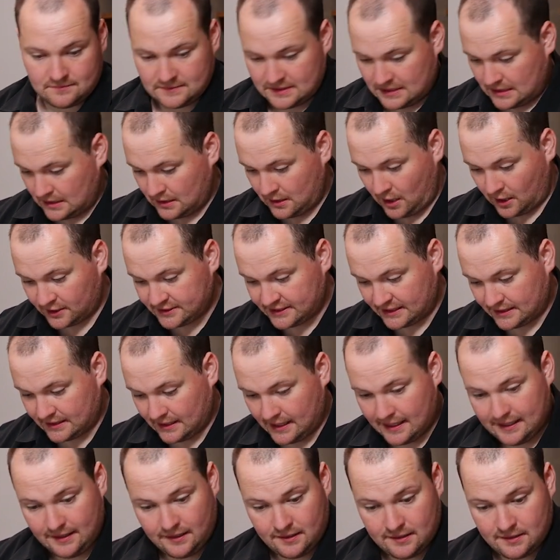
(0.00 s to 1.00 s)

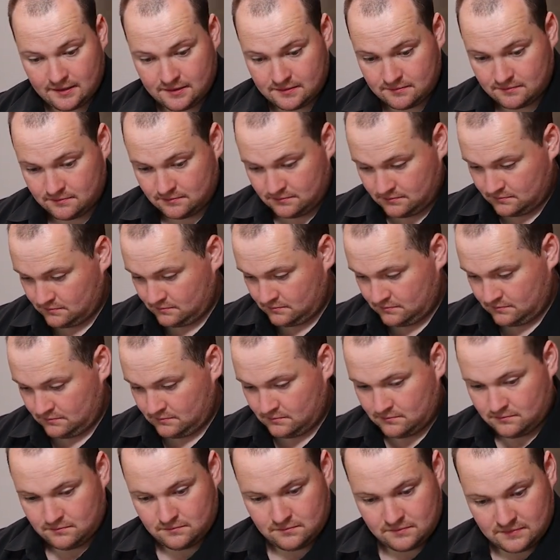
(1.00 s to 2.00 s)
Logically,
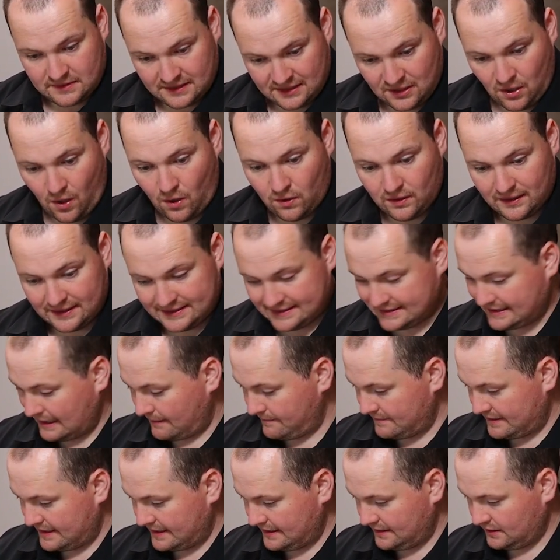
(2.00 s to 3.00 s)
call it
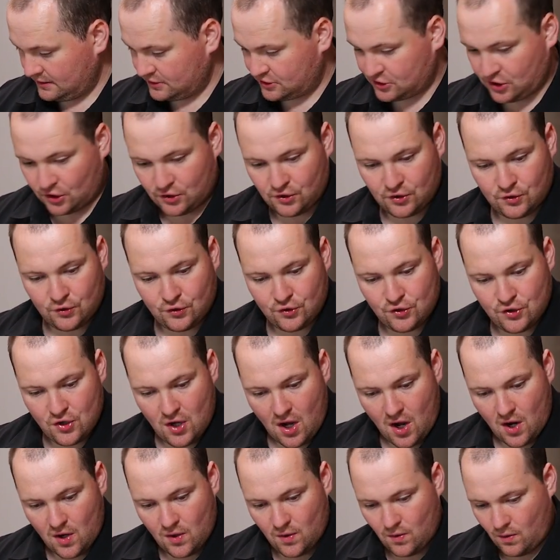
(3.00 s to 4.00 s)
something so you
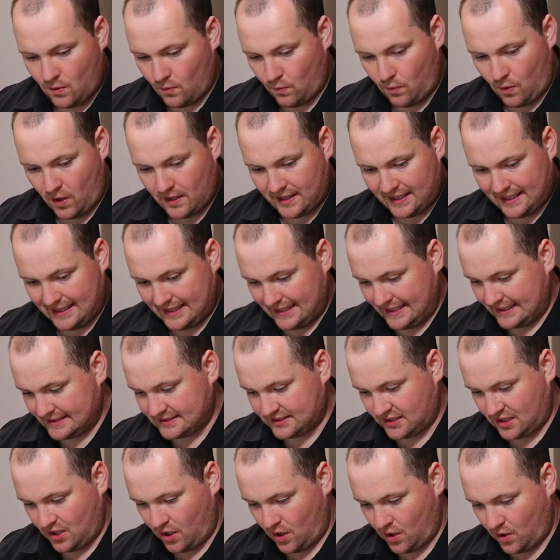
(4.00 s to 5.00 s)
know what it is
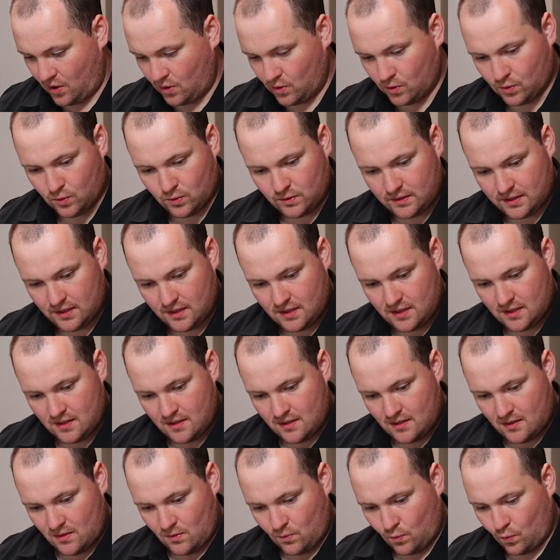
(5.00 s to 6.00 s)
called
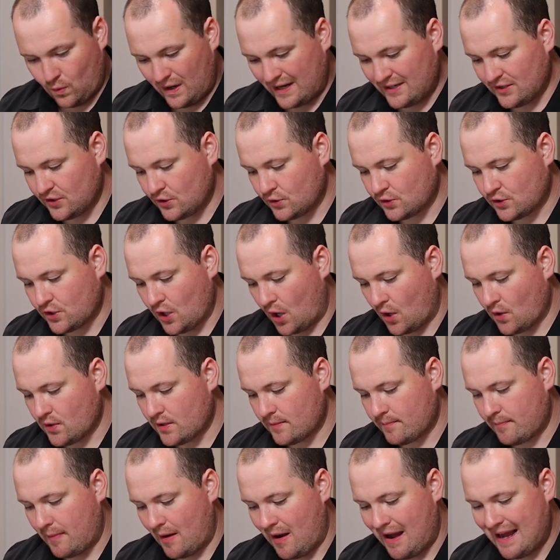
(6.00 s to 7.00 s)
when you go to
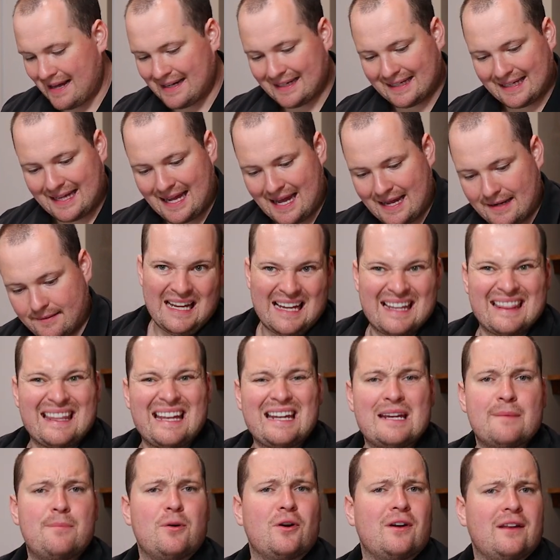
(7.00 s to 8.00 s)
buy it again. Then you
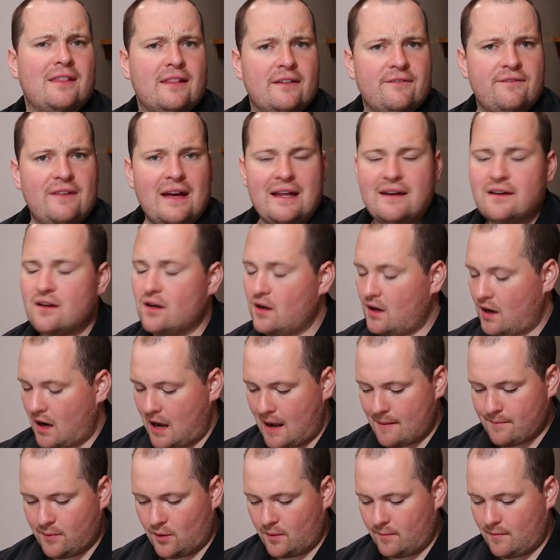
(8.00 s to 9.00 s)
put in the vendor. I
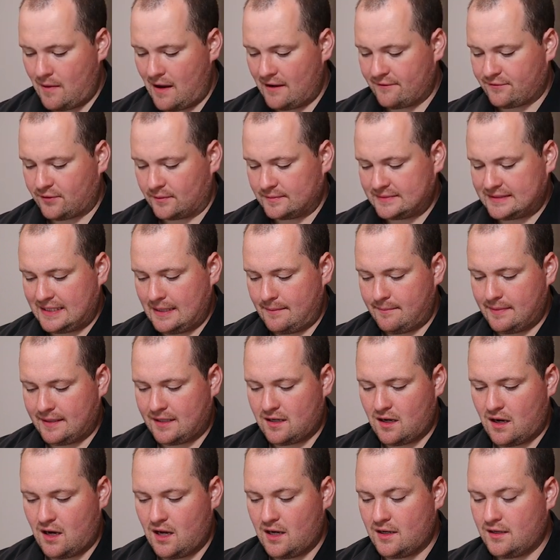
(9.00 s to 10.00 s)
bought mine from
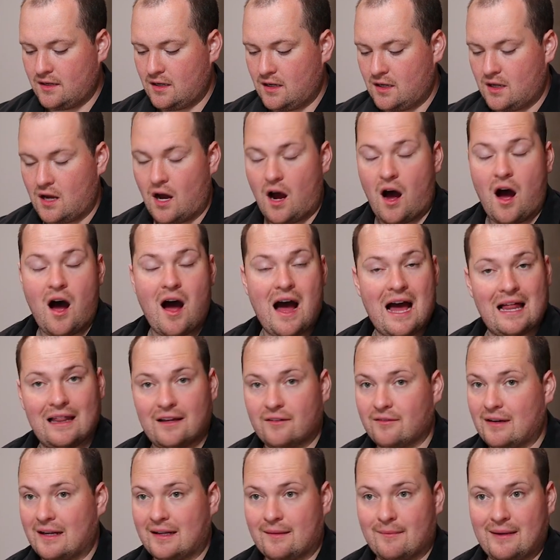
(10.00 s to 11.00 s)
Timbercon. Highly
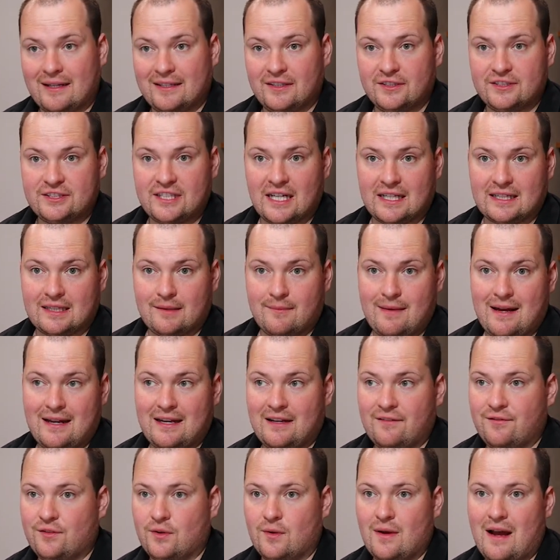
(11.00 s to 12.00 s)
recommend you check them out
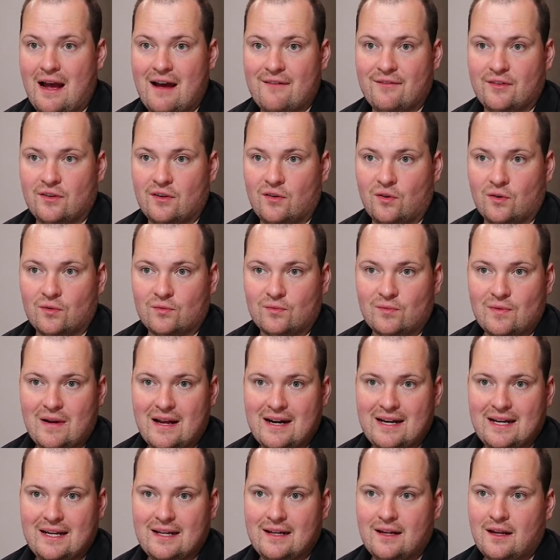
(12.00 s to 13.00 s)
if you haven't
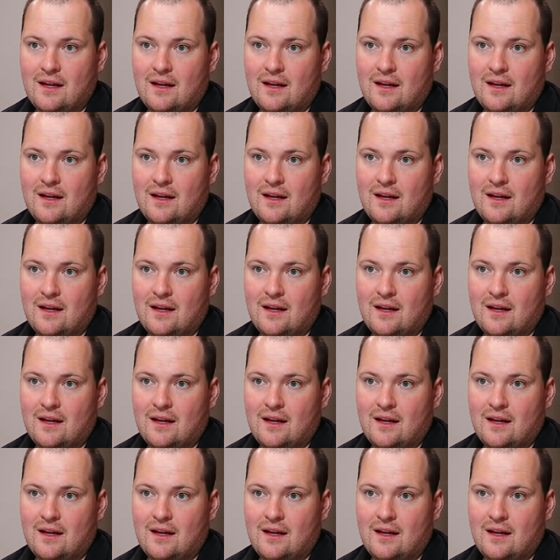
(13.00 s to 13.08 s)
already.